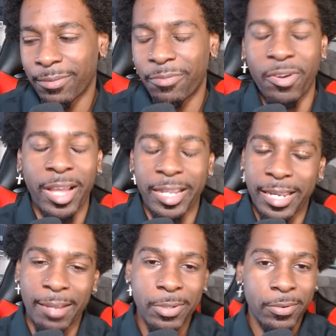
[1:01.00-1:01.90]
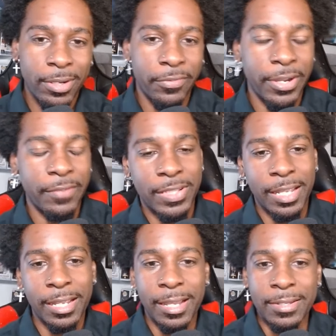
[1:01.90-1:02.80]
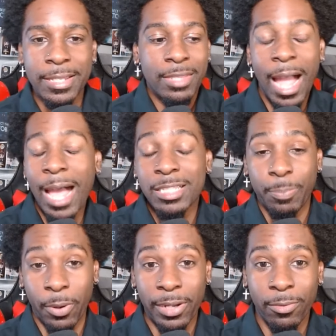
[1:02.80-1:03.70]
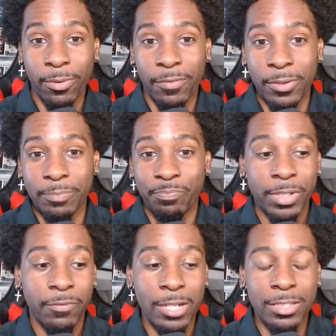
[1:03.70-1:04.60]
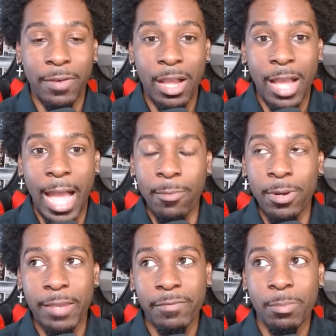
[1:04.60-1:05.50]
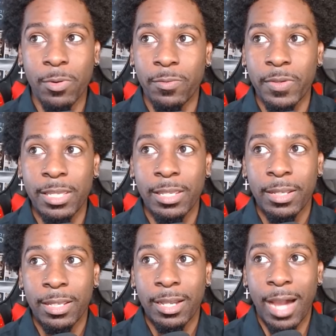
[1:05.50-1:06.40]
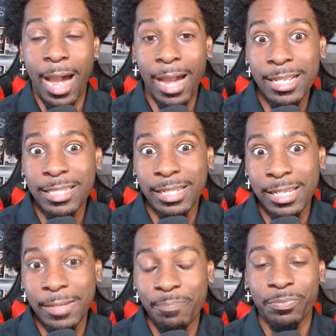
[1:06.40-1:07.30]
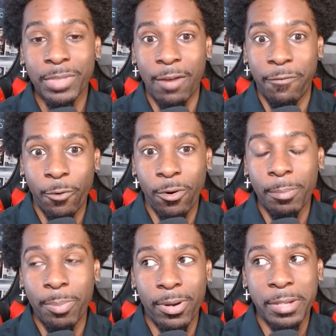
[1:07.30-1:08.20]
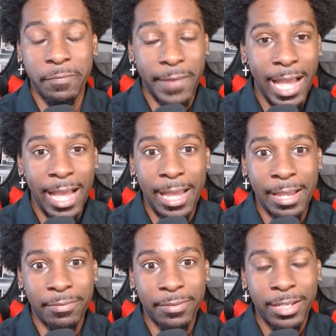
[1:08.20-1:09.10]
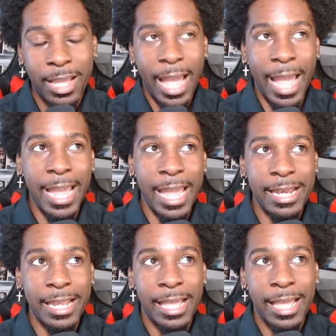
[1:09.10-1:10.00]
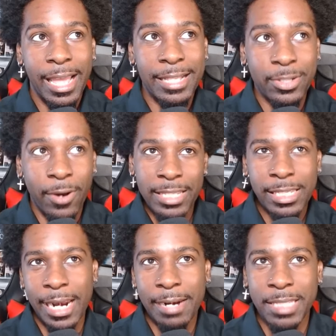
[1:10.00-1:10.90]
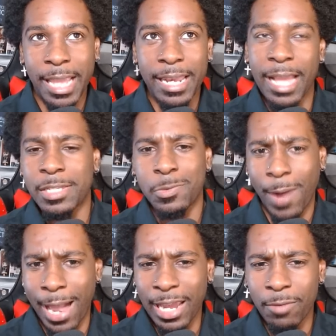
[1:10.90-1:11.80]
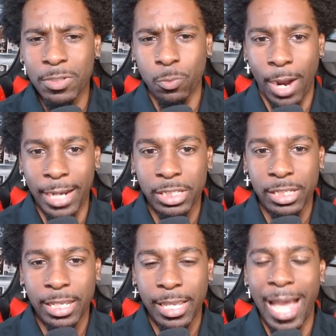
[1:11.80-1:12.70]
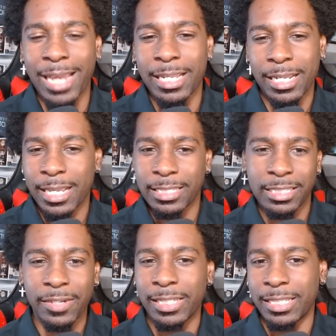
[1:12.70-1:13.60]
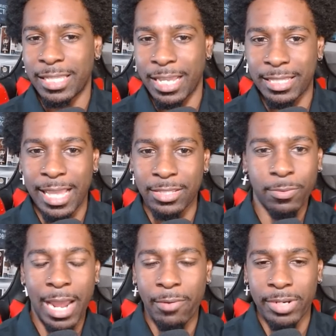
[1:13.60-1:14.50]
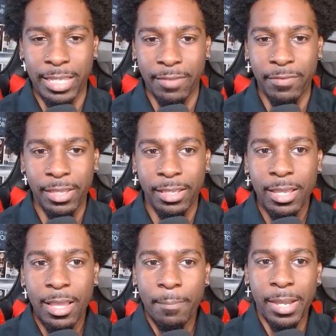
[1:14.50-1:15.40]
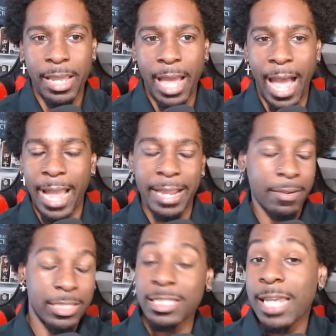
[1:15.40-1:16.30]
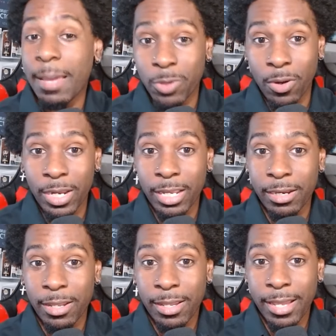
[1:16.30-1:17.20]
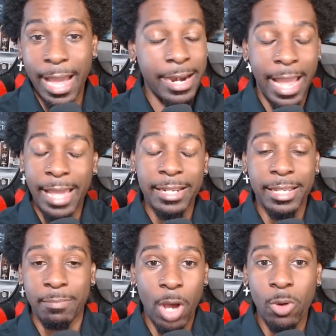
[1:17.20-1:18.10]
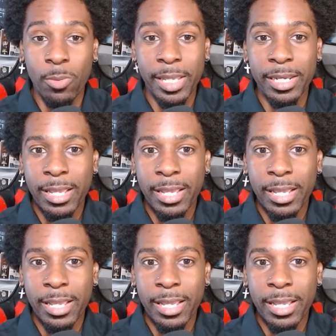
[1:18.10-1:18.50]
Fuck it. I'm doing it for everything else. Non-spoiler review. First of all, I will give the movie, honestly, a 4.5. And it's crazy that I'm saying that because while I was watching it, I didn't necessarily think that's what I would give it. But I slept on it, had a good moment.